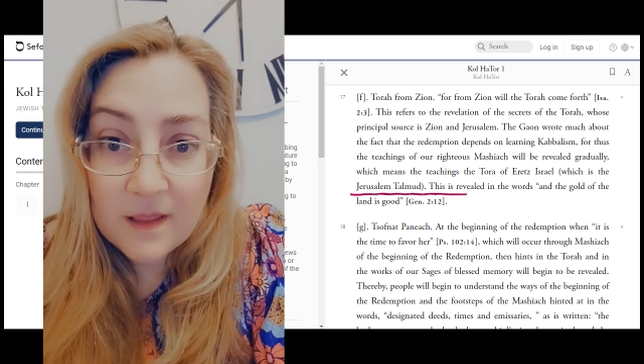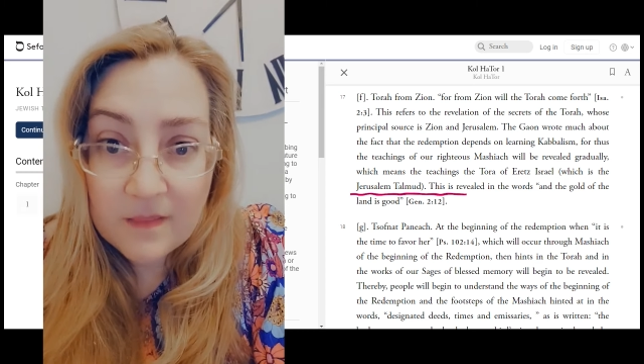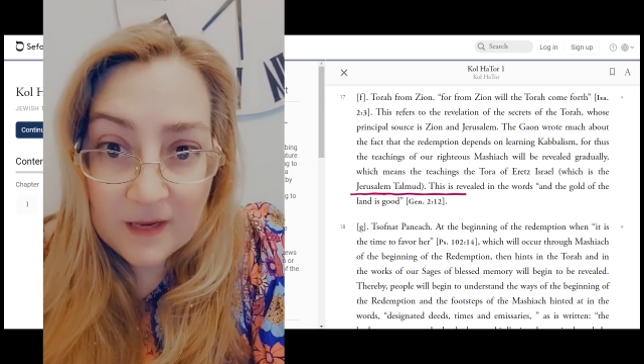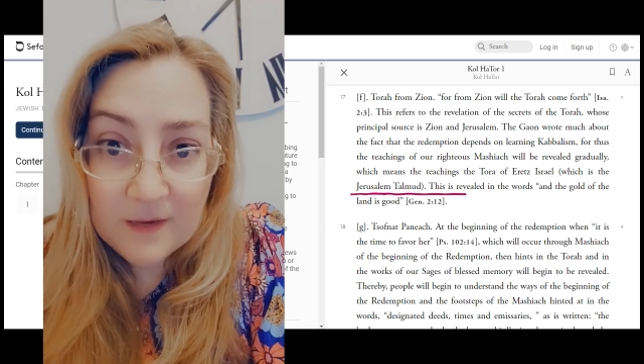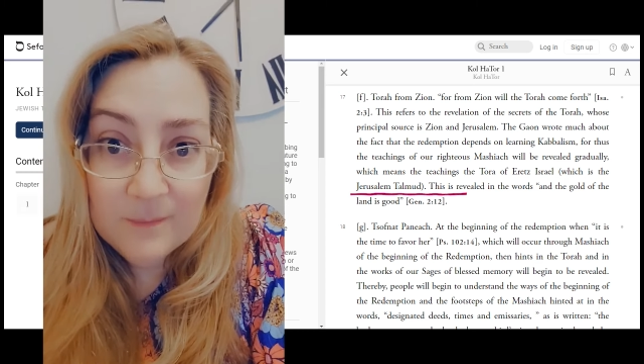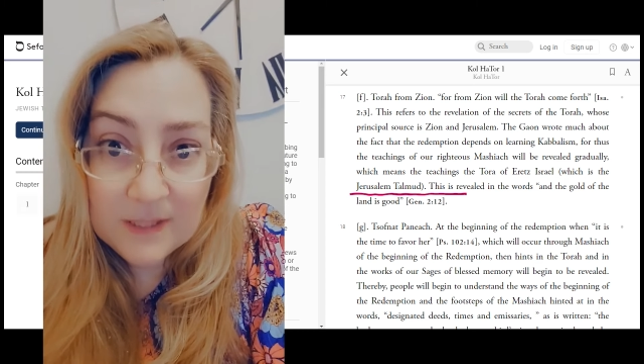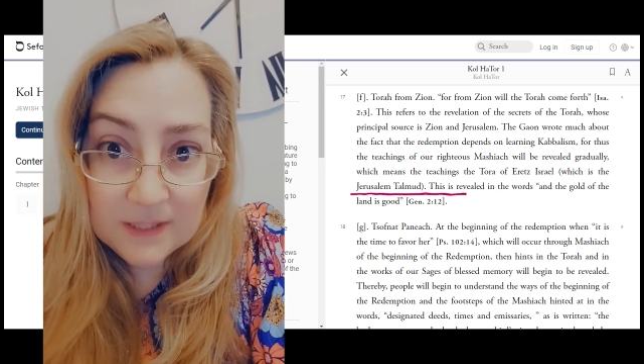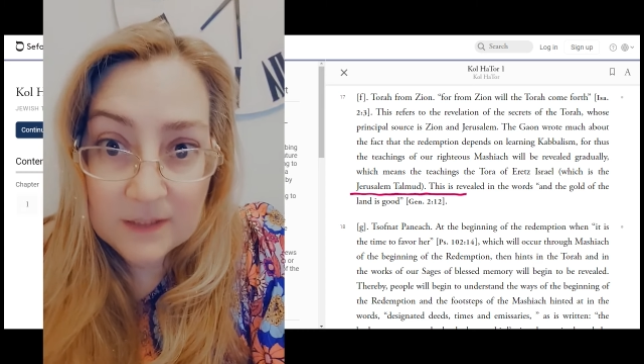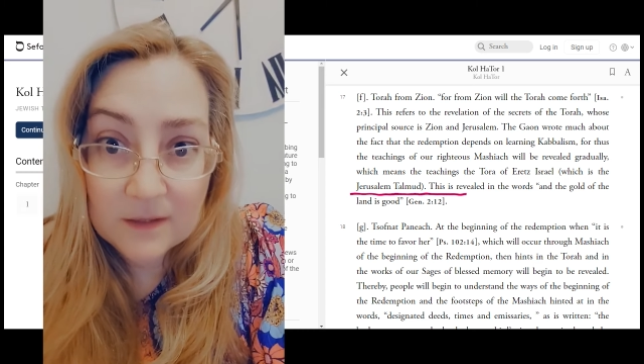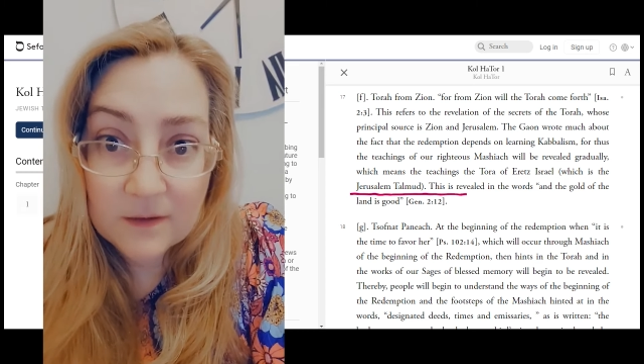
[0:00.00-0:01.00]
they
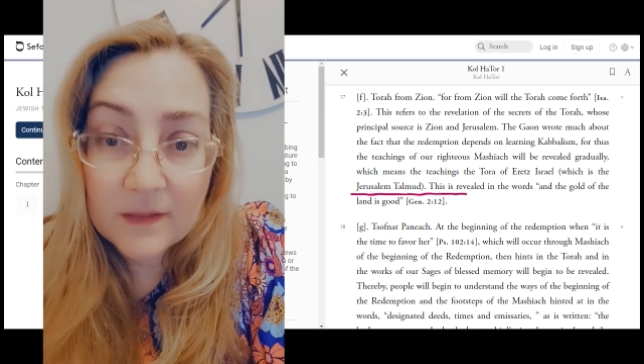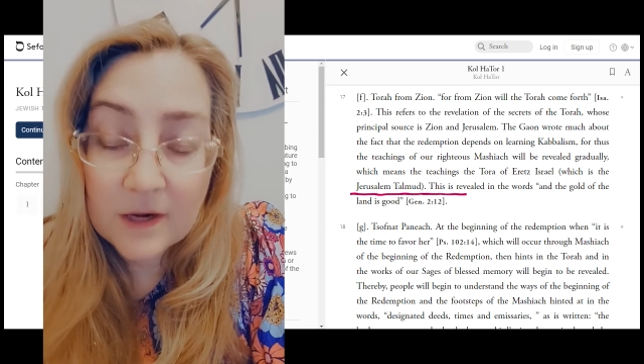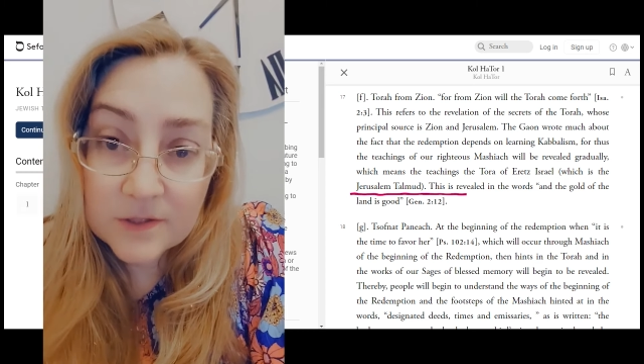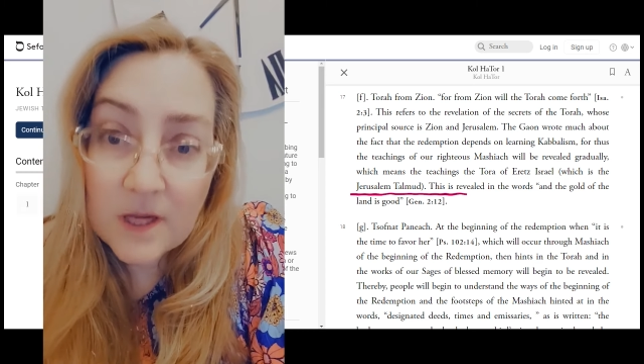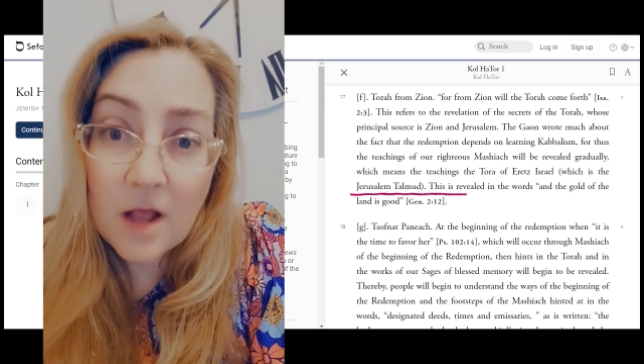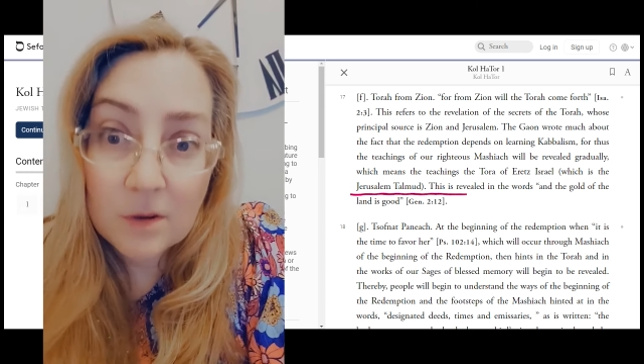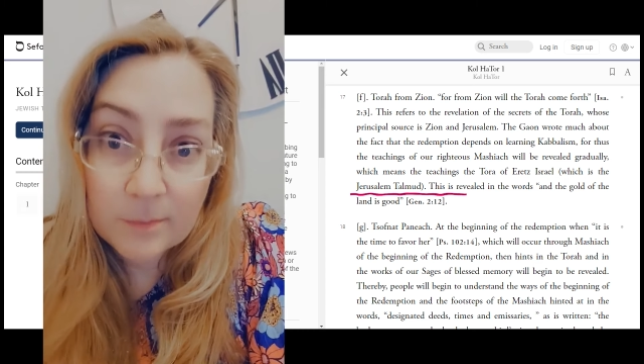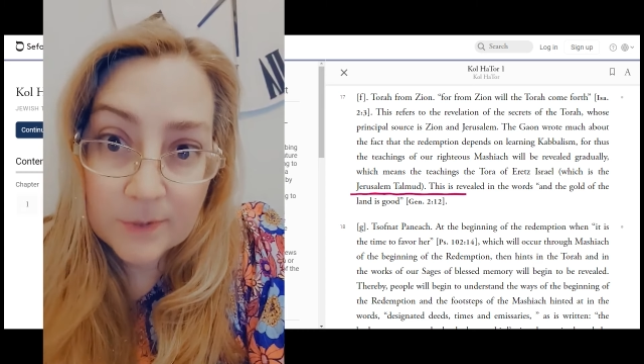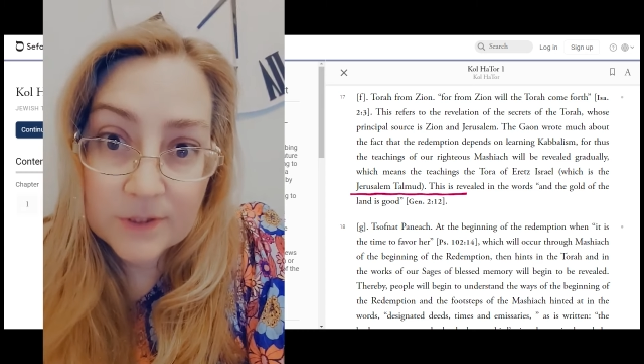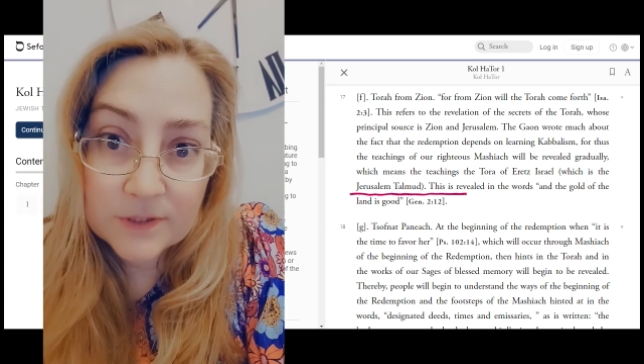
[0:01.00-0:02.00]
mean their
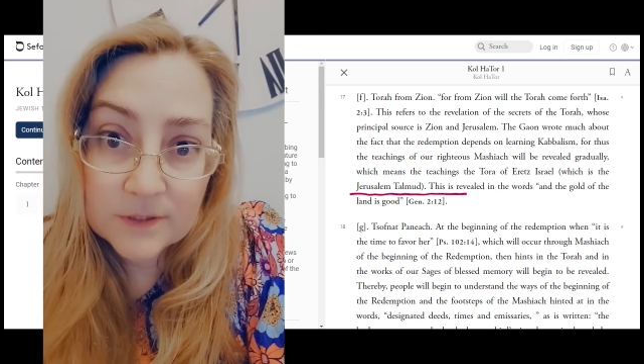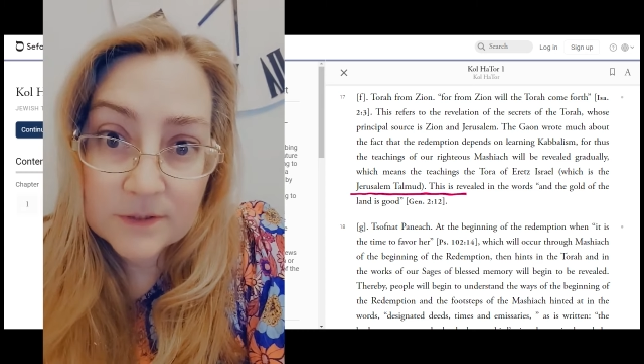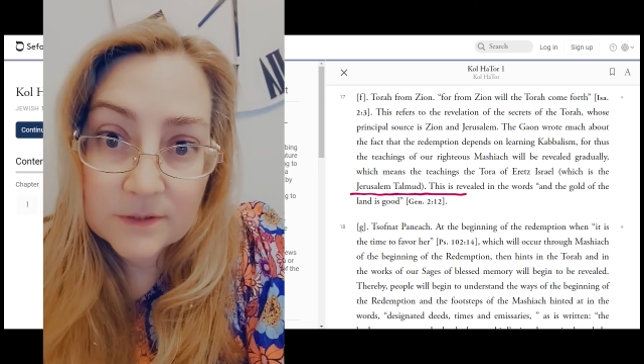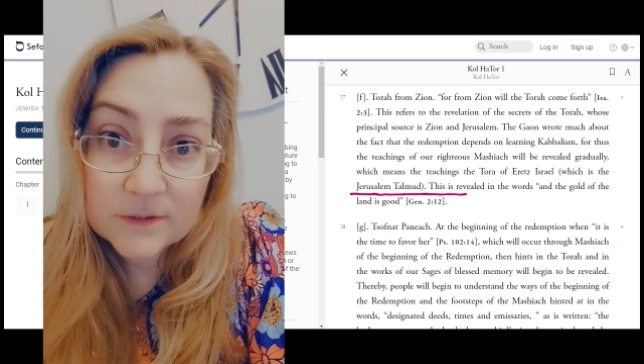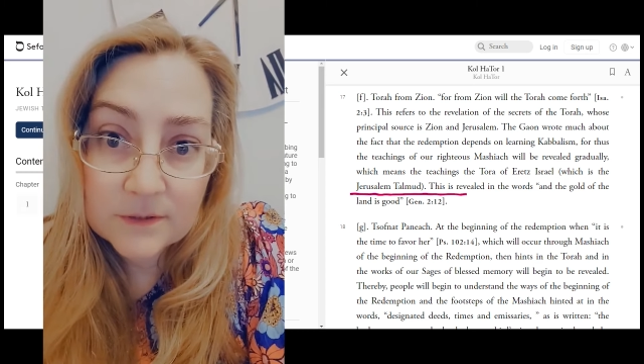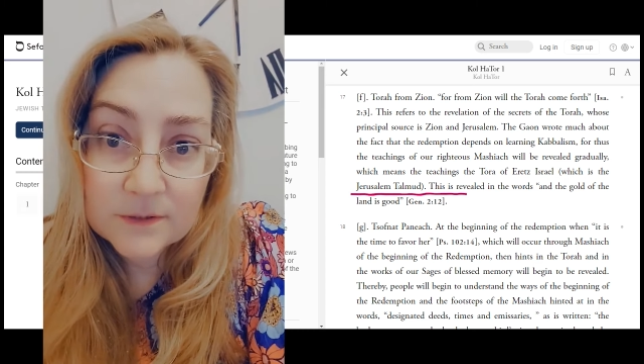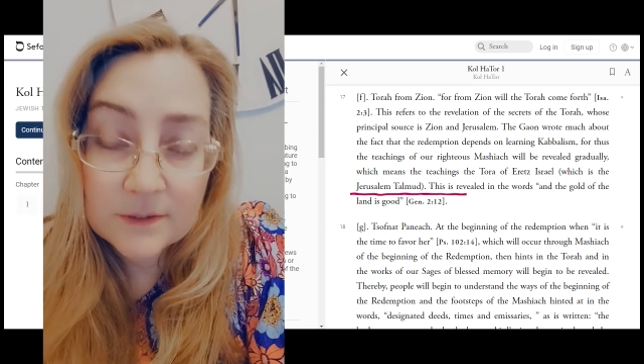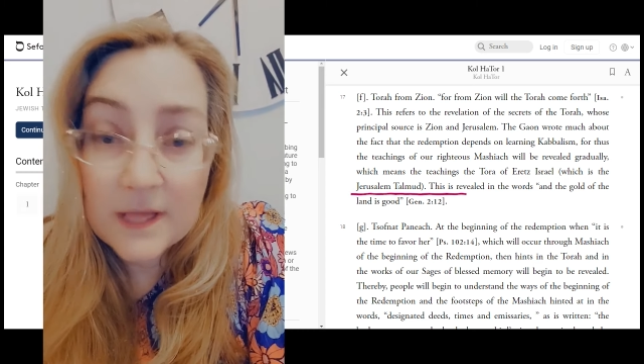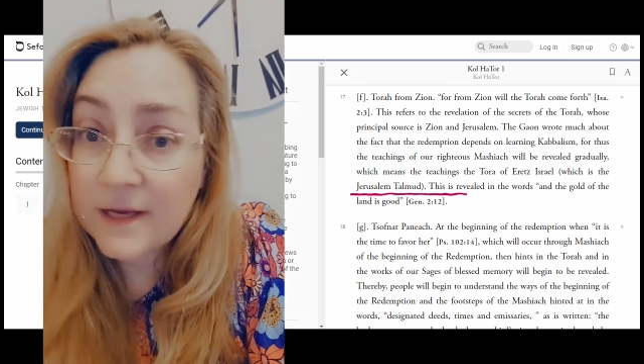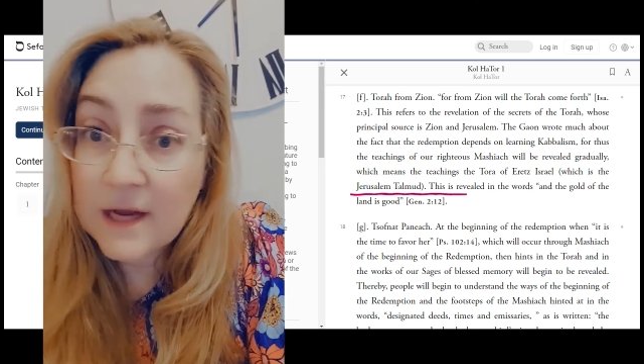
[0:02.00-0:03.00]
Talmud,
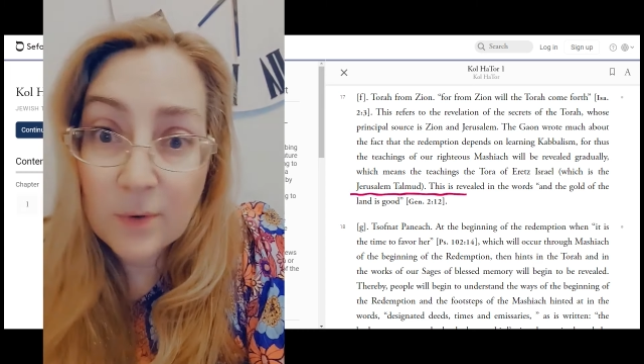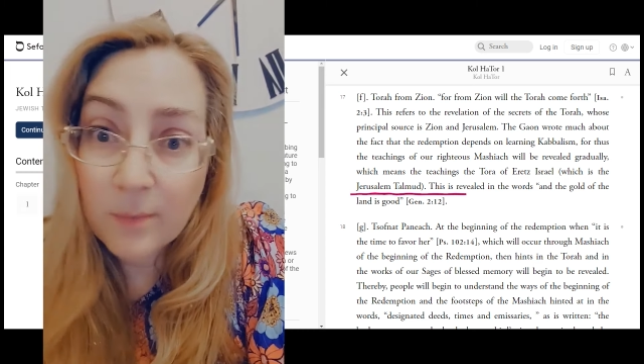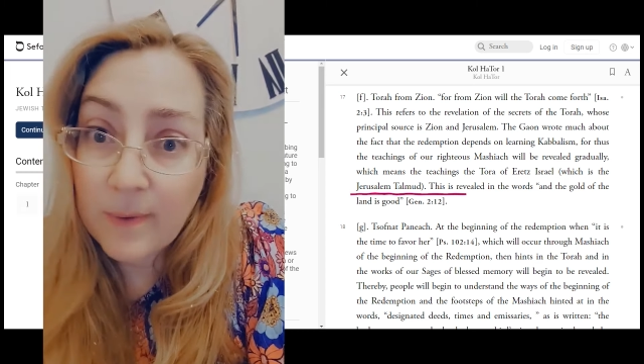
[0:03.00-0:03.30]
not our